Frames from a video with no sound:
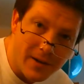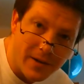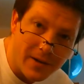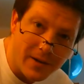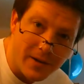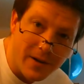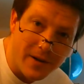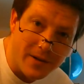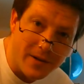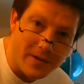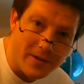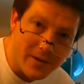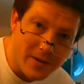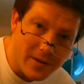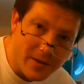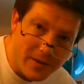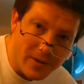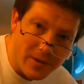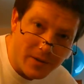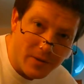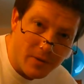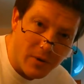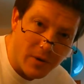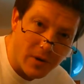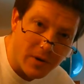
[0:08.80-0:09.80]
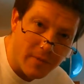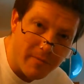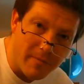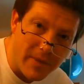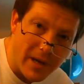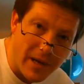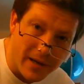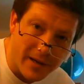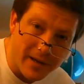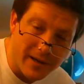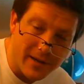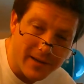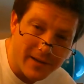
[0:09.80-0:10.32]
All right, welcome
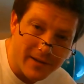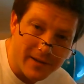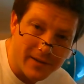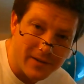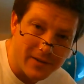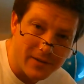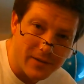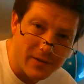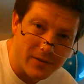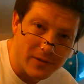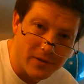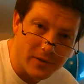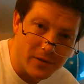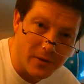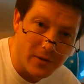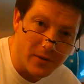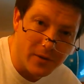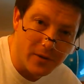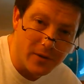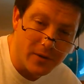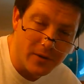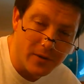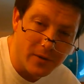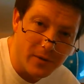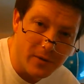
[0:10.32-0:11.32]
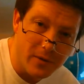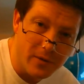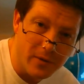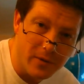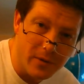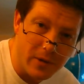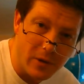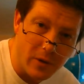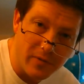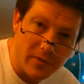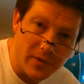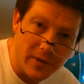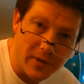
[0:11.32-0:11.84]
back. So
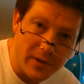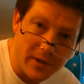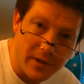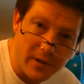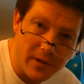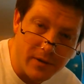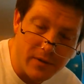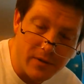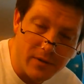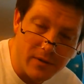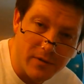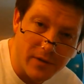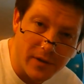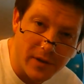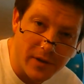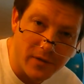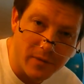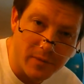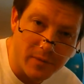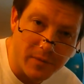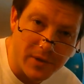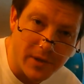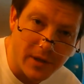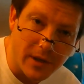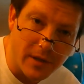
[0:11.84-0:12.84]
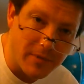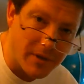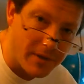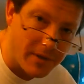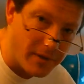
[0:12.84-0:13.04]
hopefully you've had some time to